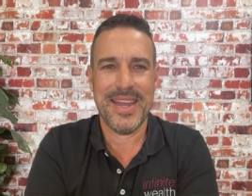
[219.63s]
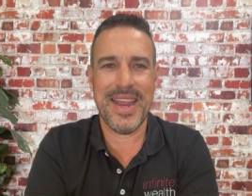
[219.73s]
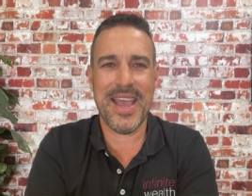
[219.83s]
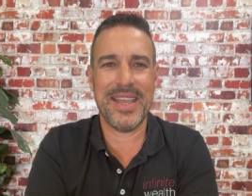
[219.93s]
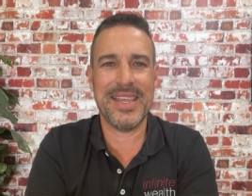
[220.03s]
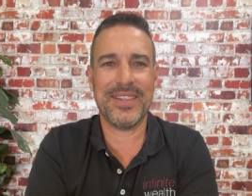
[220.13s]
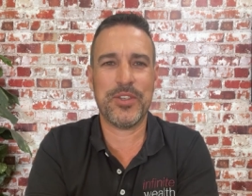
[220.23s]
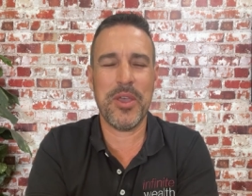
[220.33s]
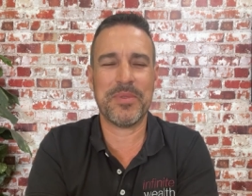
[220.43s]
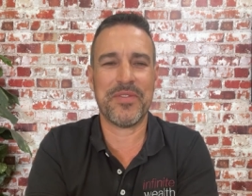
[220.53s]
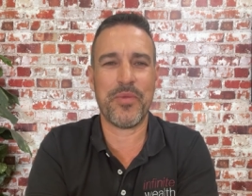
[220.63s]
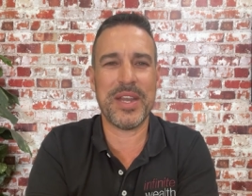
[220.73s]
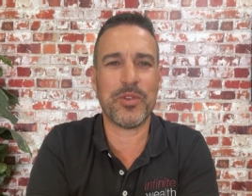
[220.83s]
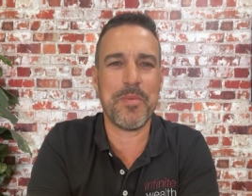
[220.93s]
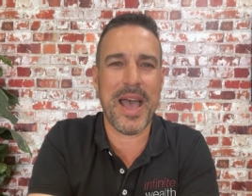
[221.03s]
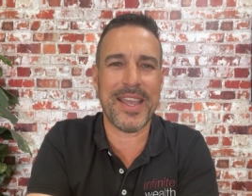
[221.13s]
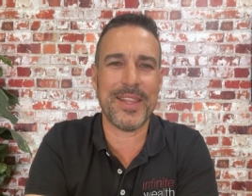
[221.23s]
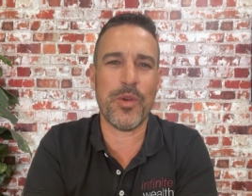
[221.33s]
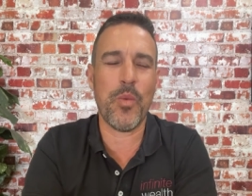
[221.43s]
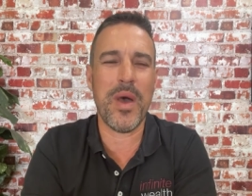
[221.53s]
Now, in terms of the rental
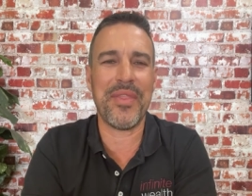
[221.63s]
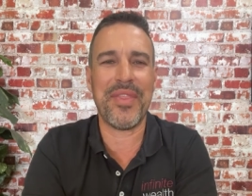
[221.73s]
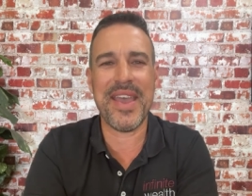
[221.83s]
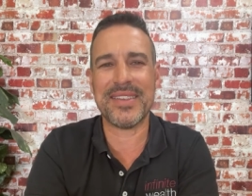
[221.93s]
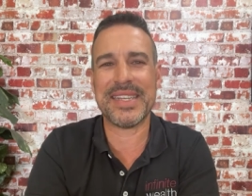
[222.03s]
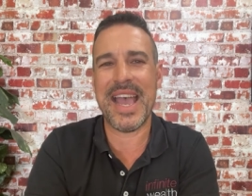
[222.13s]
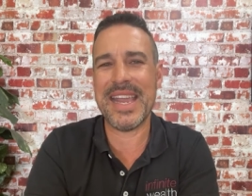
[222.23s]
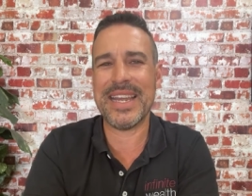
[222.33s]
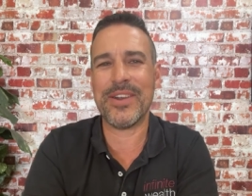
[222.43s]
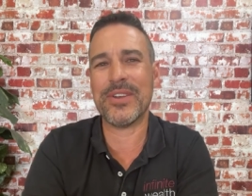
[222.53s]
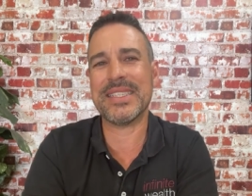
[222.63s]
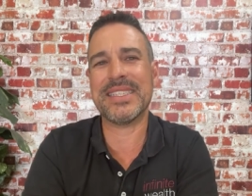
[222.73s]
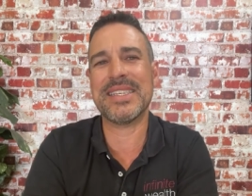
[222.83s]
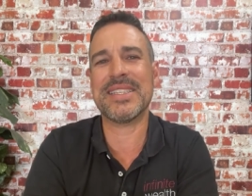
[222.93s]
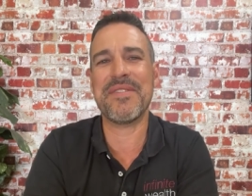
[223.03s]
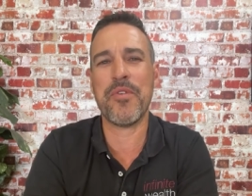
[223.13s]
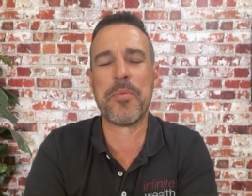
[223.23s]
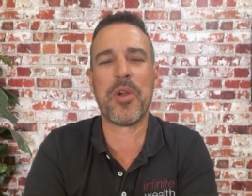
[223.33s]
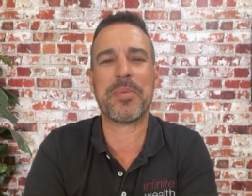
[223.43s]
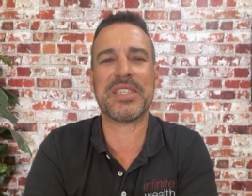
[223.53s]
market, there are
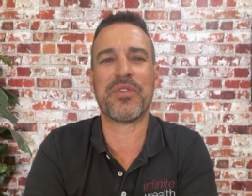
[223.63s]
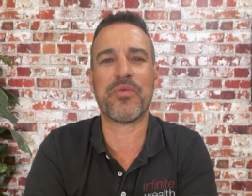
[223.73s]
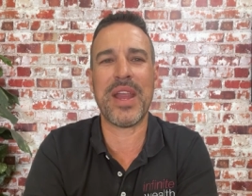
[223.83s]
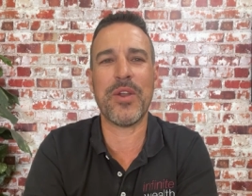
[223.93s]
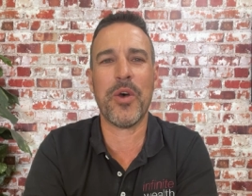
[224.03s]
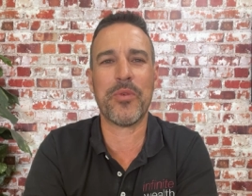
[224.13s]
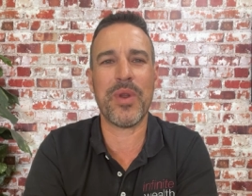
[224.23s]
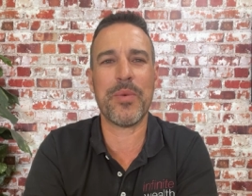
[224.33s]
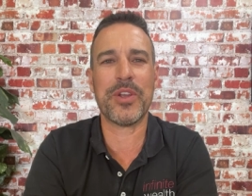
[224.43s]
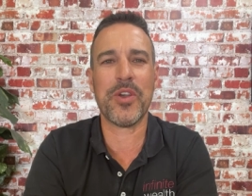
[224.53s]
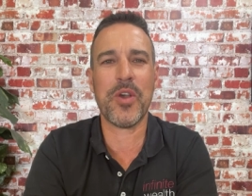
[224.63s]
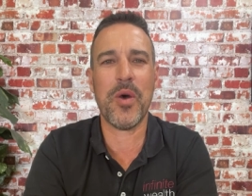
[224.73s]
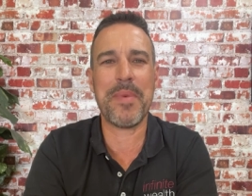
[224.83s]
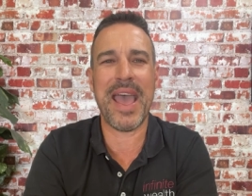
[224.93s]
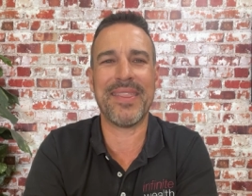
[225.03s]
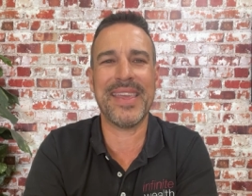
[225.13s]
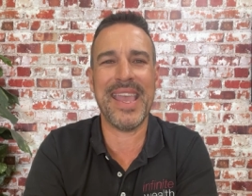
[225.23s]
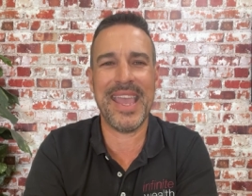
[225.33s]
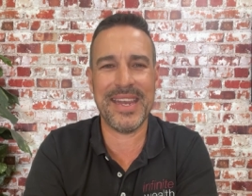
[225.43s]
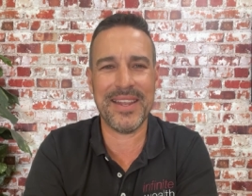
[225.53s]
1,864 properties for rent on reiwa.com at the
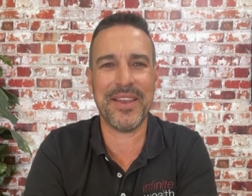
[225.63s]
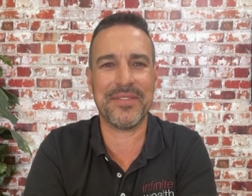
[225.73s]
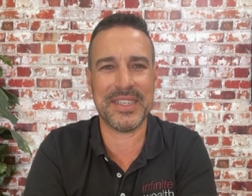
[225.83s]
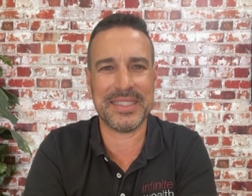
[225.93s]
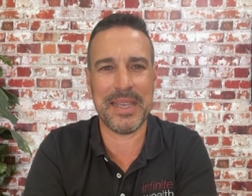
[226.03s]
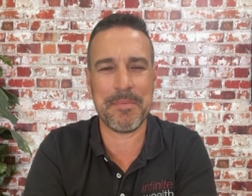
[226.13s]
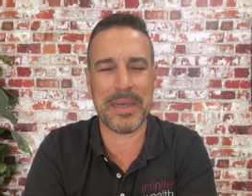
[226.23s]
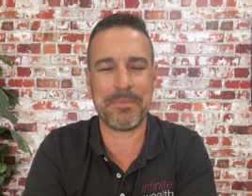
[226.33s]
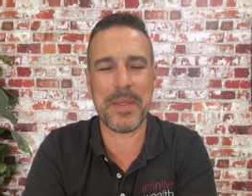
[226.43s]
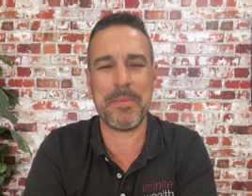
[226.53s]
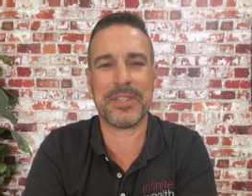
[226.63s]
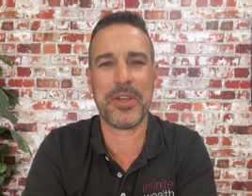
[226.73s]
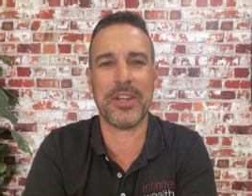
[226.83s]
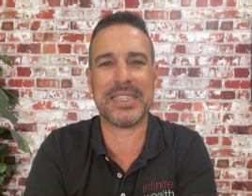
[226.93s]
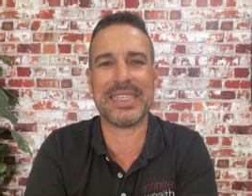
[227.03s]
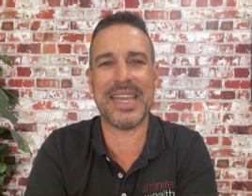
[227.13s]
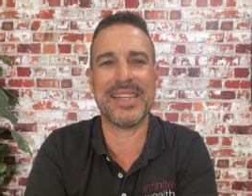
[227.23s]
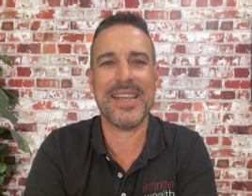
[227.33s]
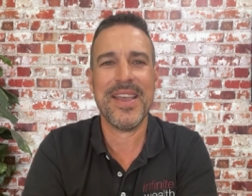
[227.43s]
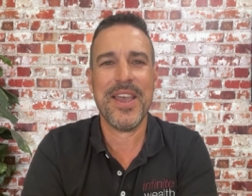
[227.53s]
end of December. And Mr Collins
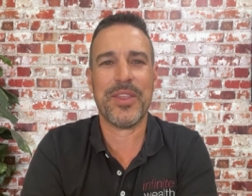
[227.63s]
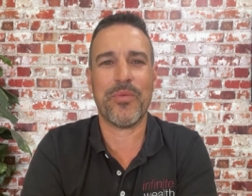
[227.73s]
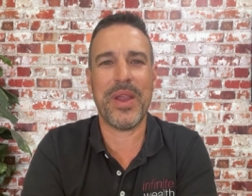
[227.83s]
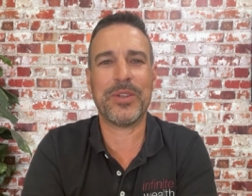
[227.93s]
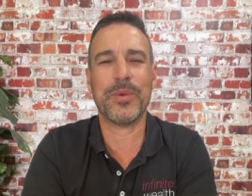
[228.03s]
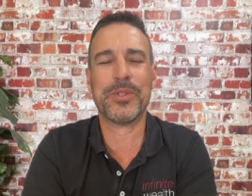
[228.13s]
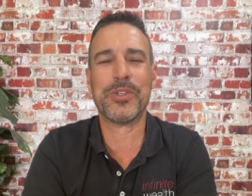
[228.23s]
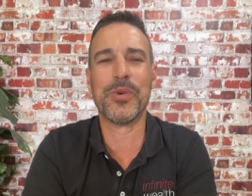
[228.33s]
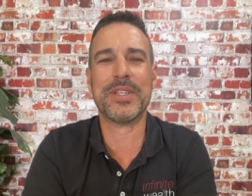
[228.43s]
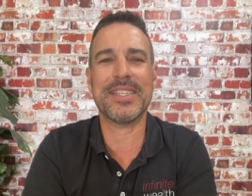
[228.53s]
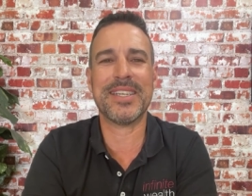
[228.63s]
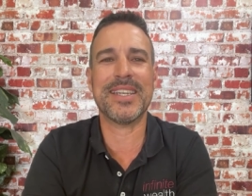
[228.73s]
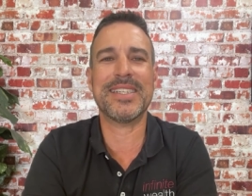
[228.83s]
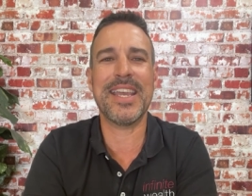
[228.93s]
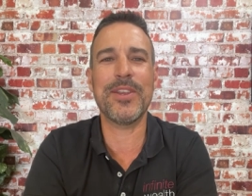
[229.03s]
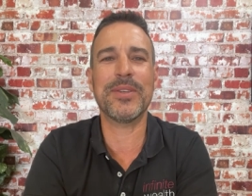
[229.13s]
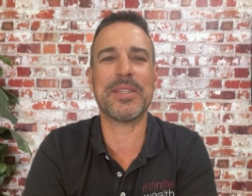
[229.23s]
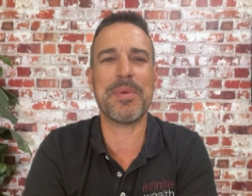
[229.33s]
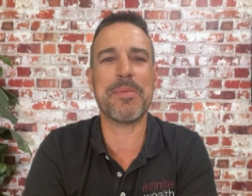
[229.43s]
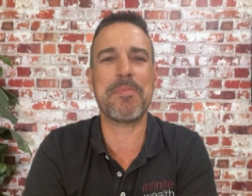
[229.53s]
said, "The rental shortage continues
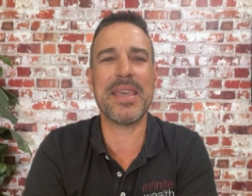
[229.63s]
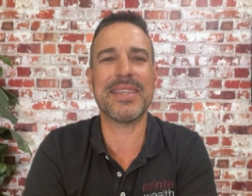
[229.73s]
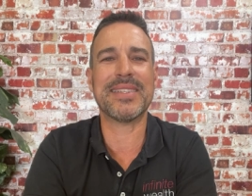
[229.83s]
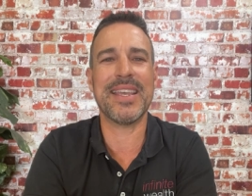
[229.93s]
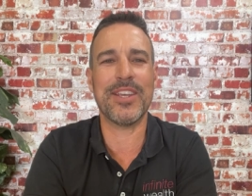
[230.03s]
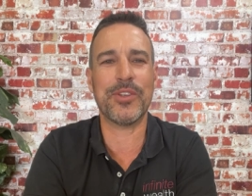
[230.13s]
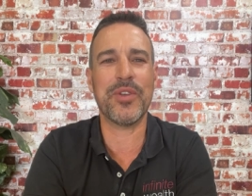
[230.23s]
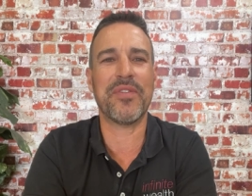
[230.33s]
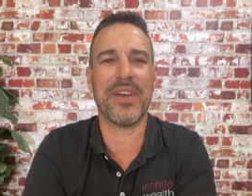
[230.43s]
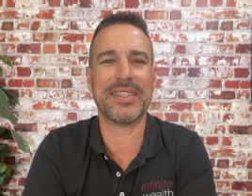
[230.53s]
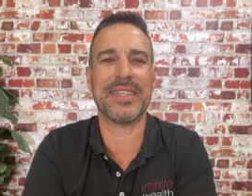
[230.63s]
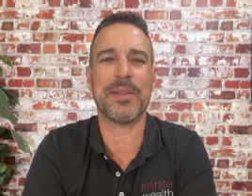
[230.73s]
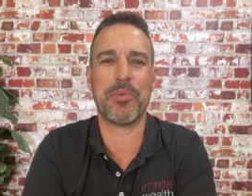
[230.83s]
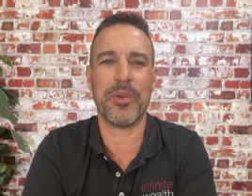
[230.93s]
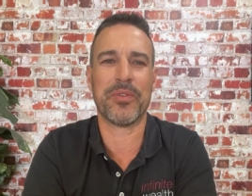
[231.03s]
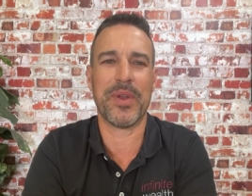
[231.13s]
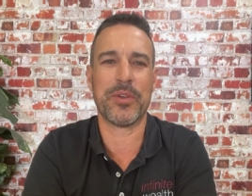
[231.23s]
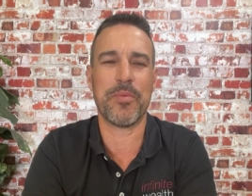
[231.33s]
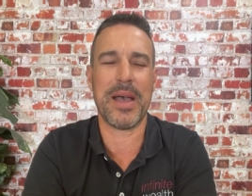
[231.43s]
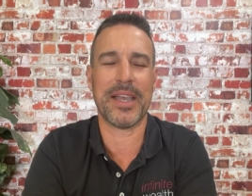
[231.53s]
to be the biggest issue facing the Perth
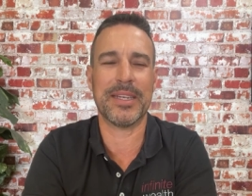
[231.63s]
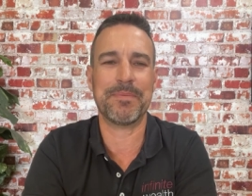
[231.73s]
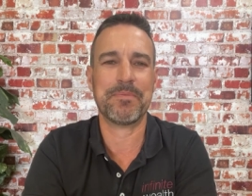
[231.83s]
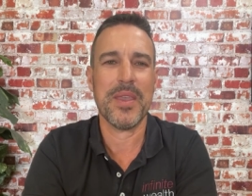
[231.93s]
rental market.